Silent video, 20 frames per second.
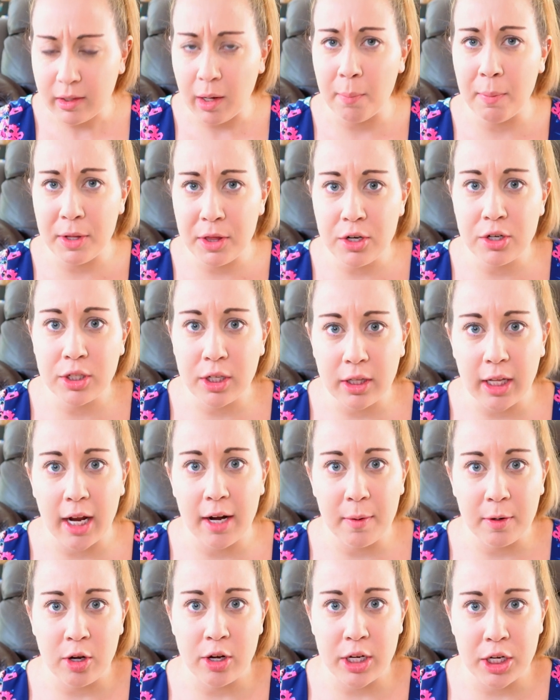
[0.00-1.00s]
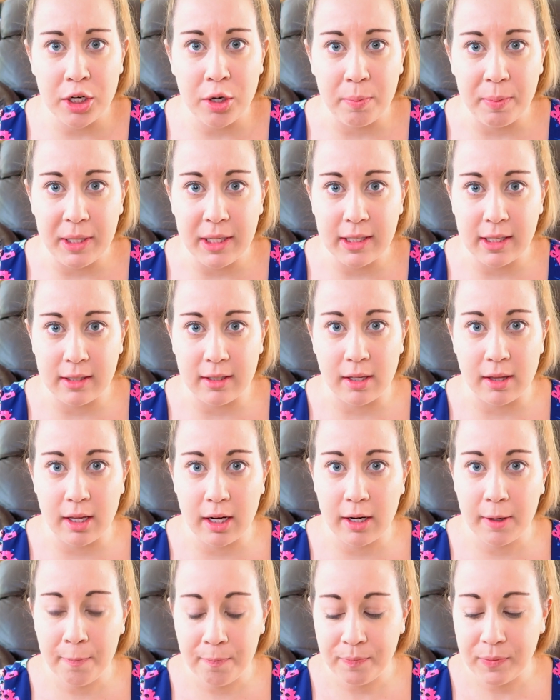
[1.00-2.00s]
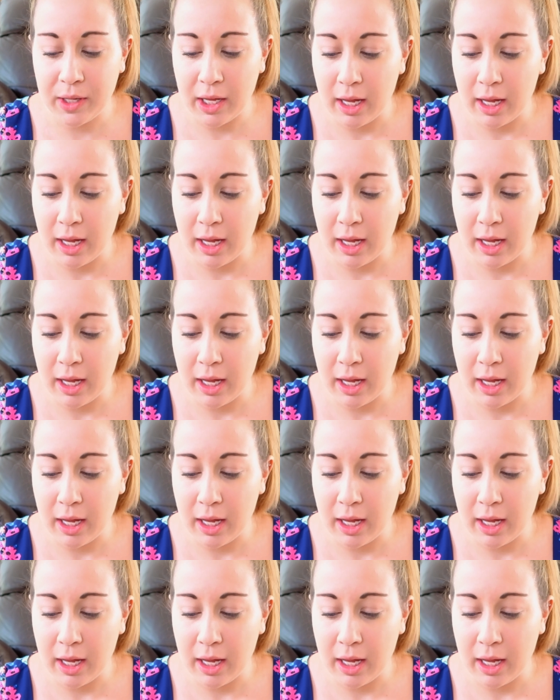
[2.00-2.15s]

but there's a lot of cookie dough pieces in there.